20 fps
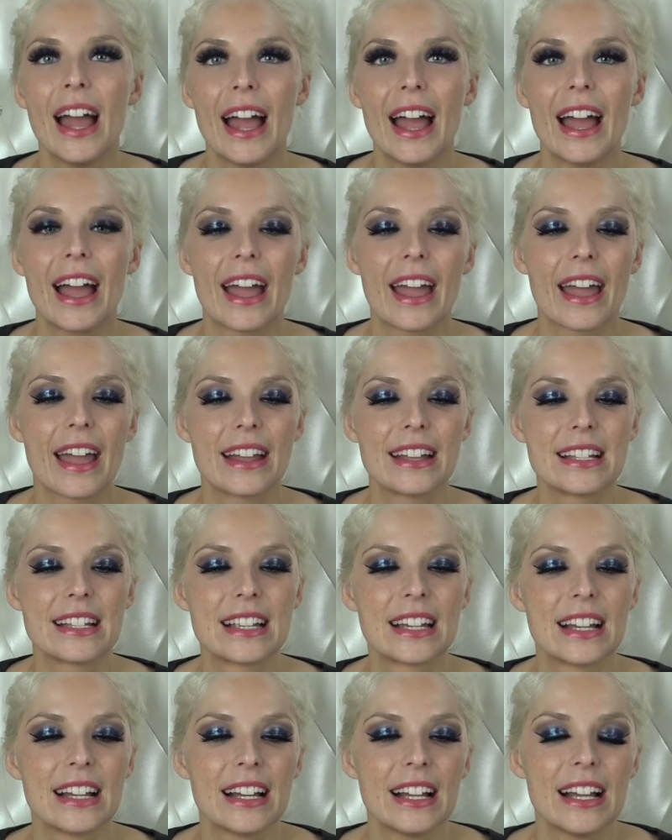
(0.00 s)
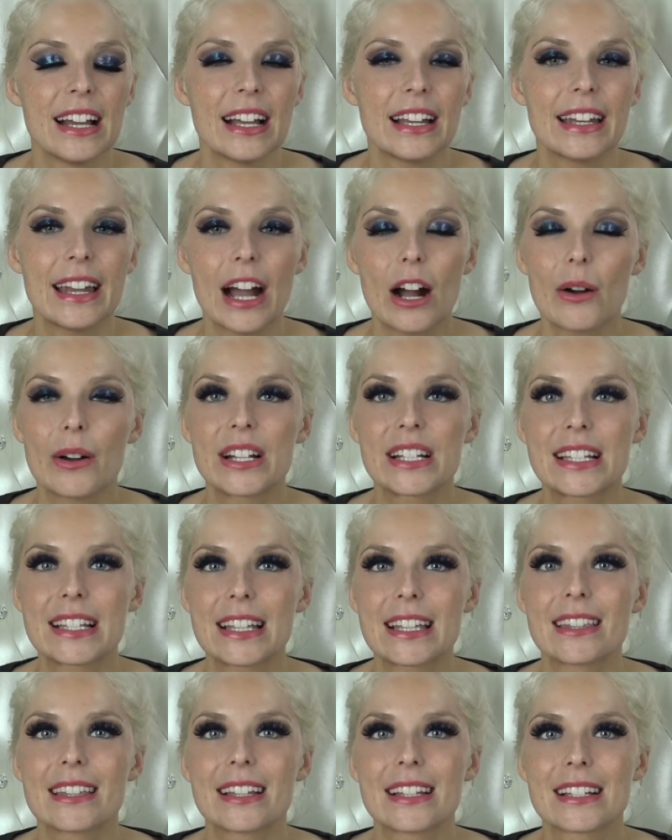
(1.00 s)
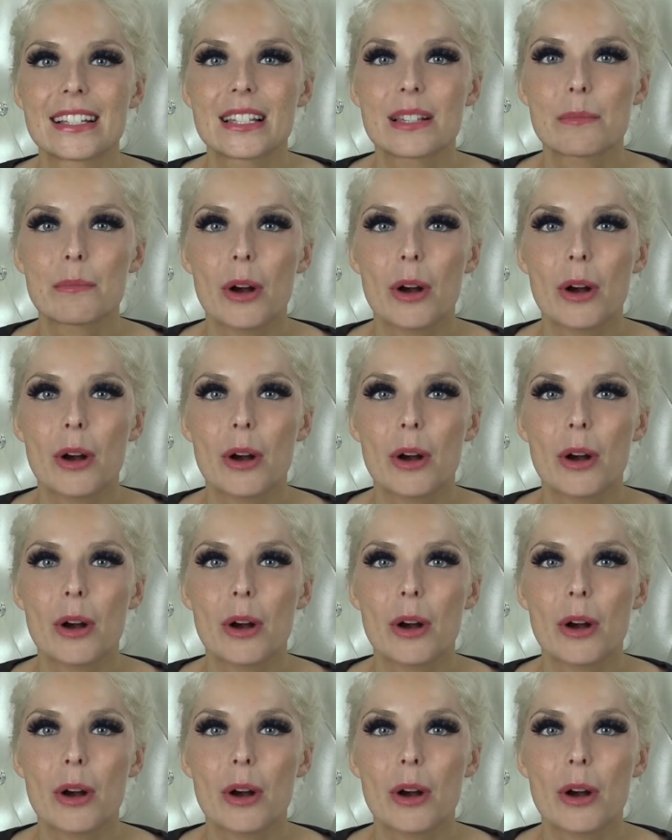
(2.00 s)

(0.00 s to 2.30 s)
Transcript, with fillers: and now I see this